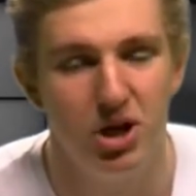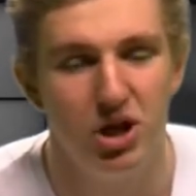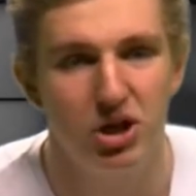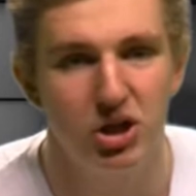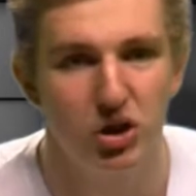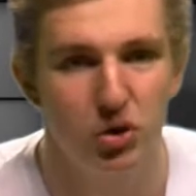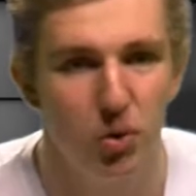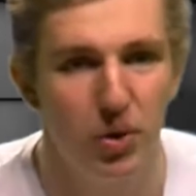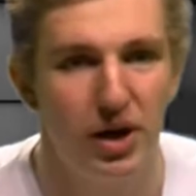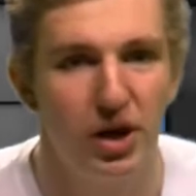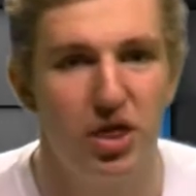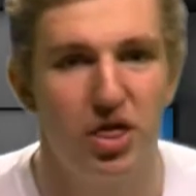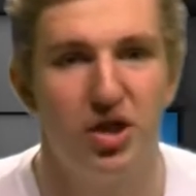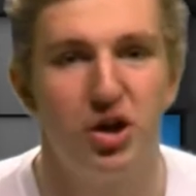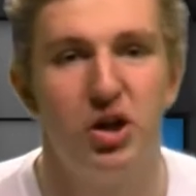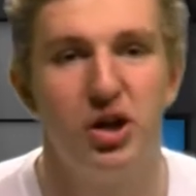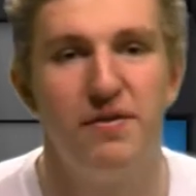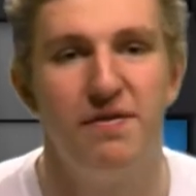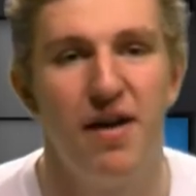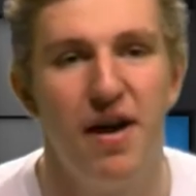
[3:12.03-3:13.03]
scoring
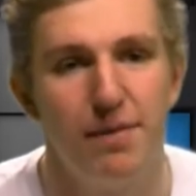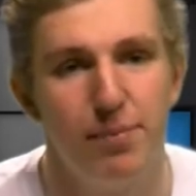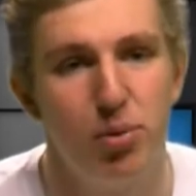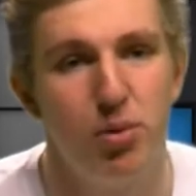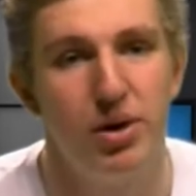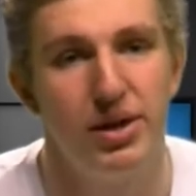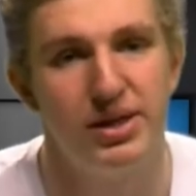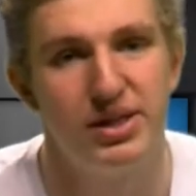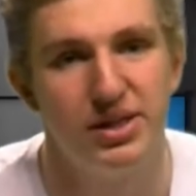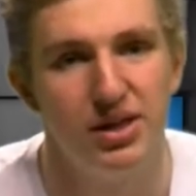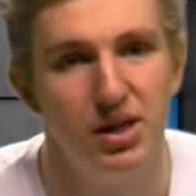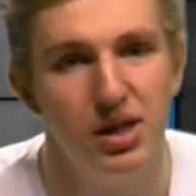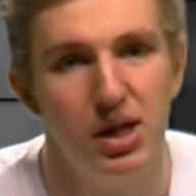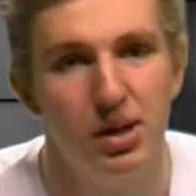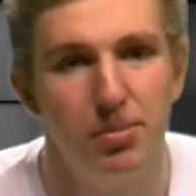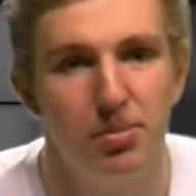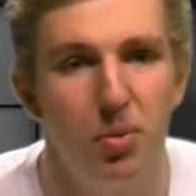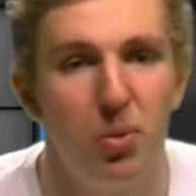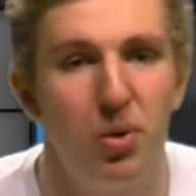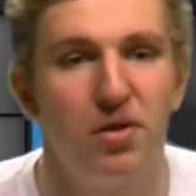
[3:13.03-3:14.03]
35 points.
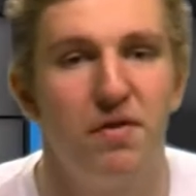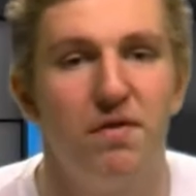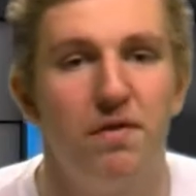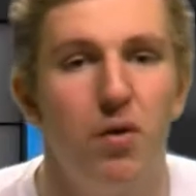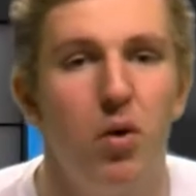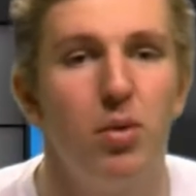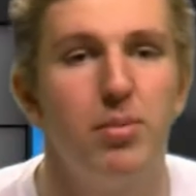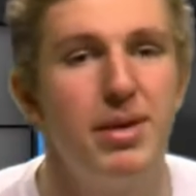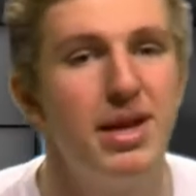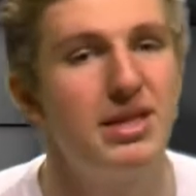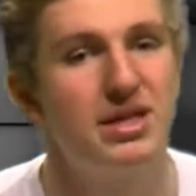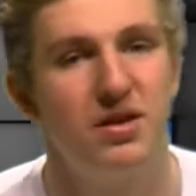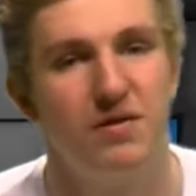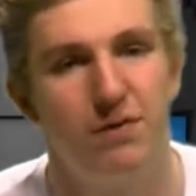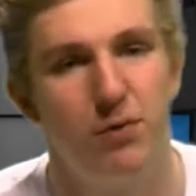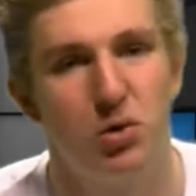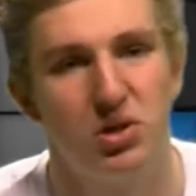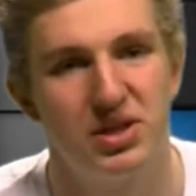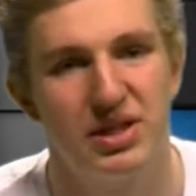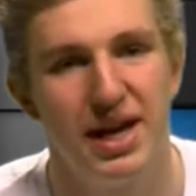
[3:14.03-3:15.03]
But with 4 minutes and
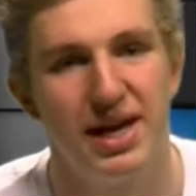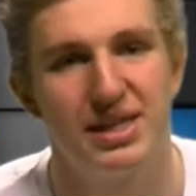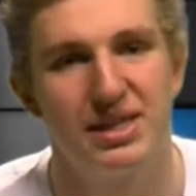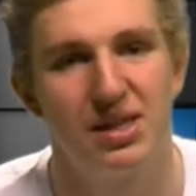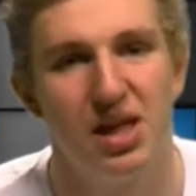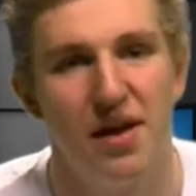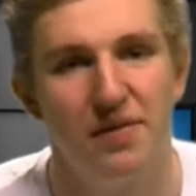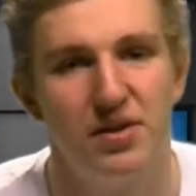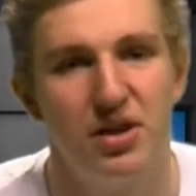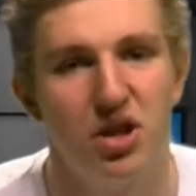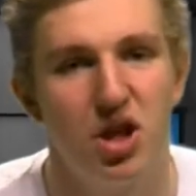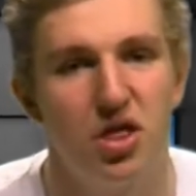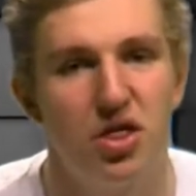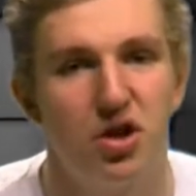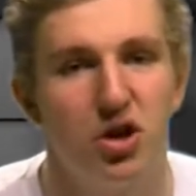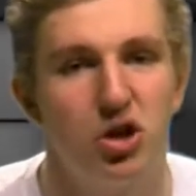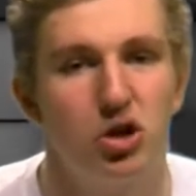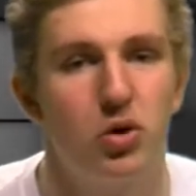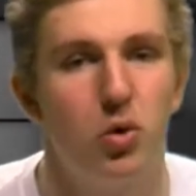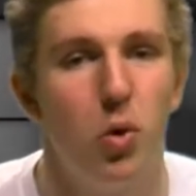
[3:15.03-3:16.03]
4 seconds left in the
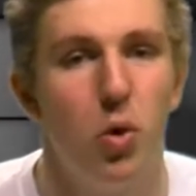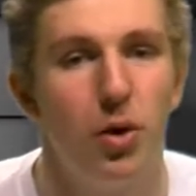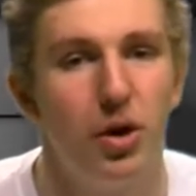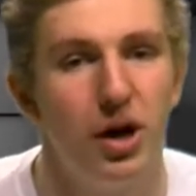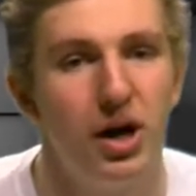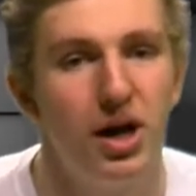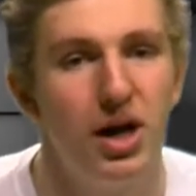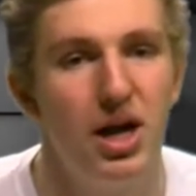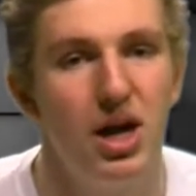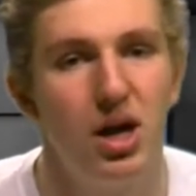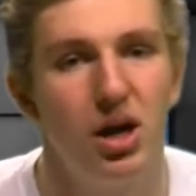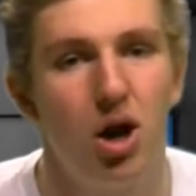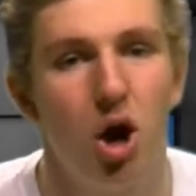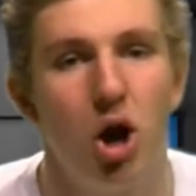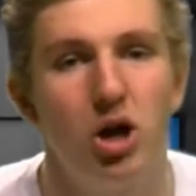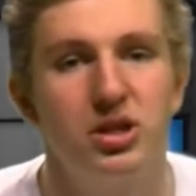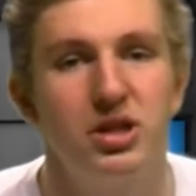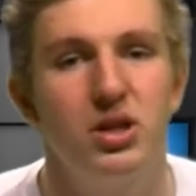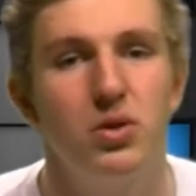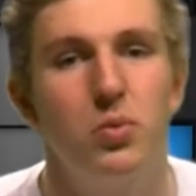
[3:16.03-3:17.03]
third quarter,
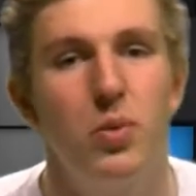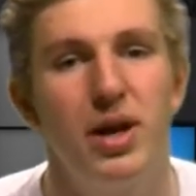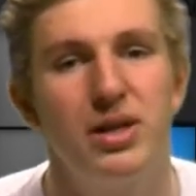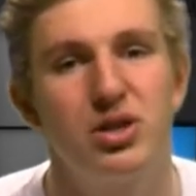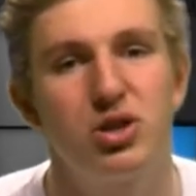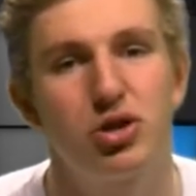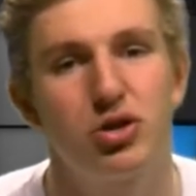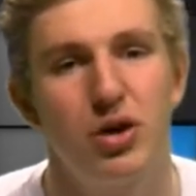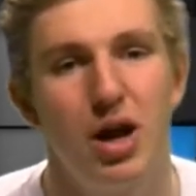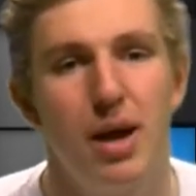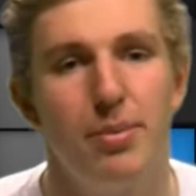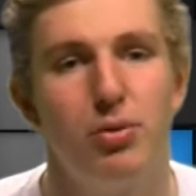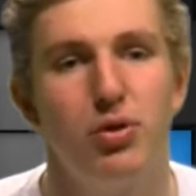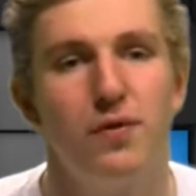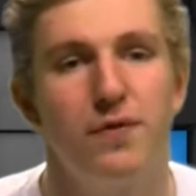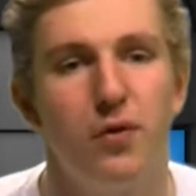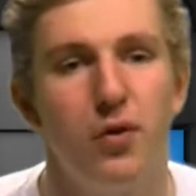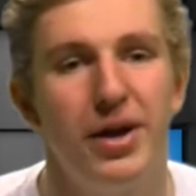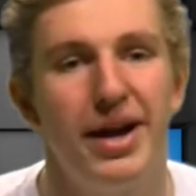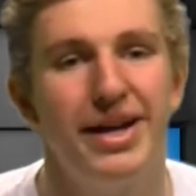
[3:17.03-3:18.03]
Carson Wentz scrambled
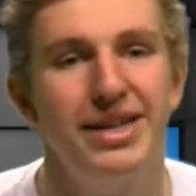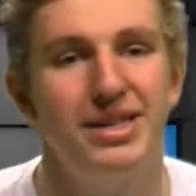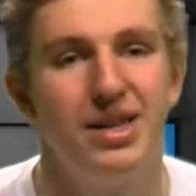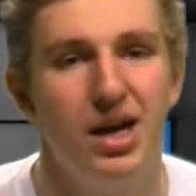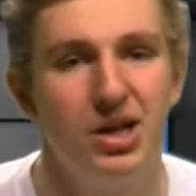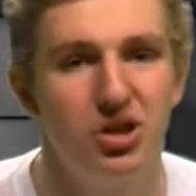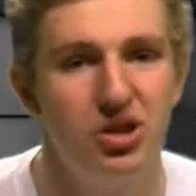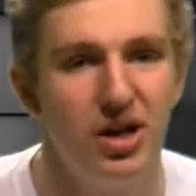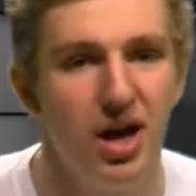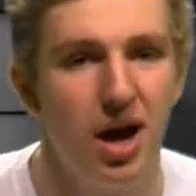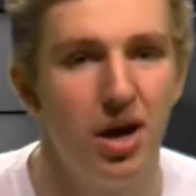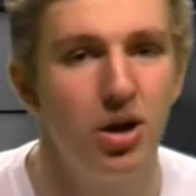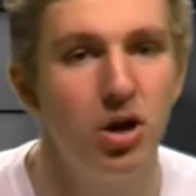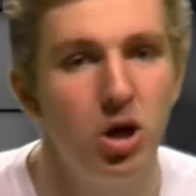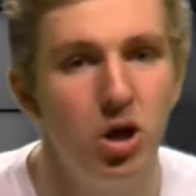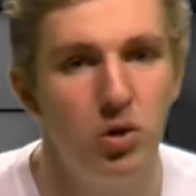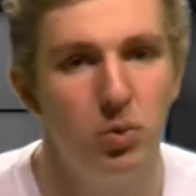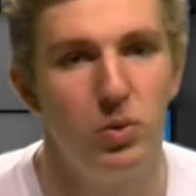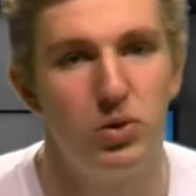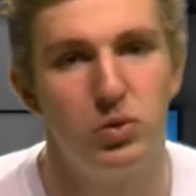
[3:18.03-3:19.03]
for a touchdown,
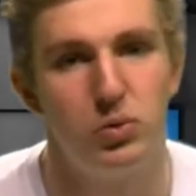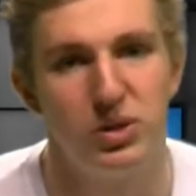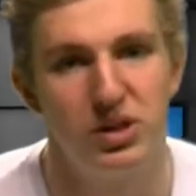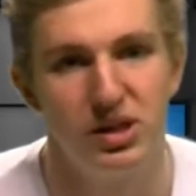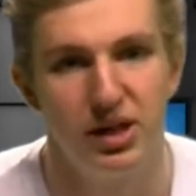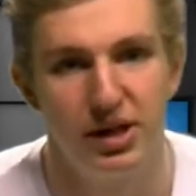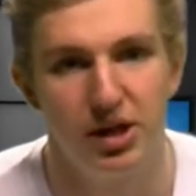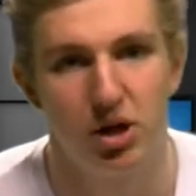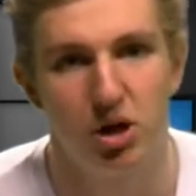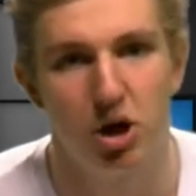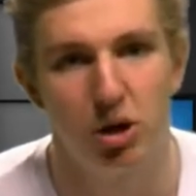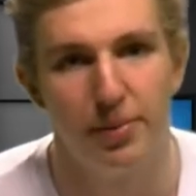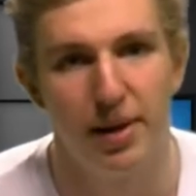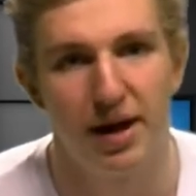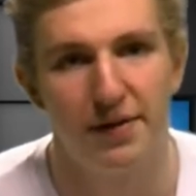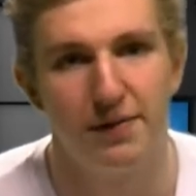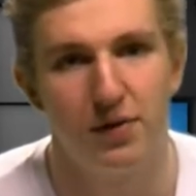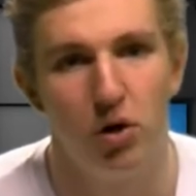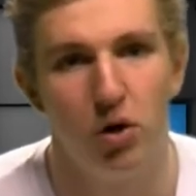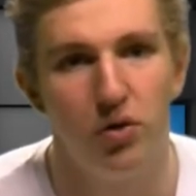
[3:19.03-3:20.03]
which was later called
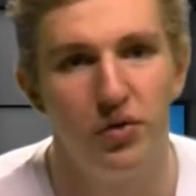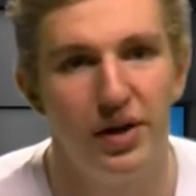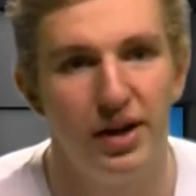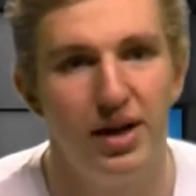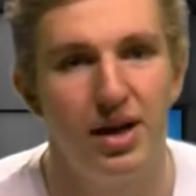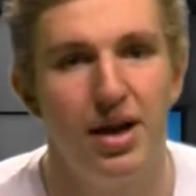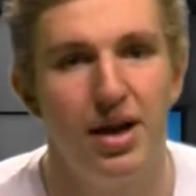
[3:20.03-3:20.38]
back for holding,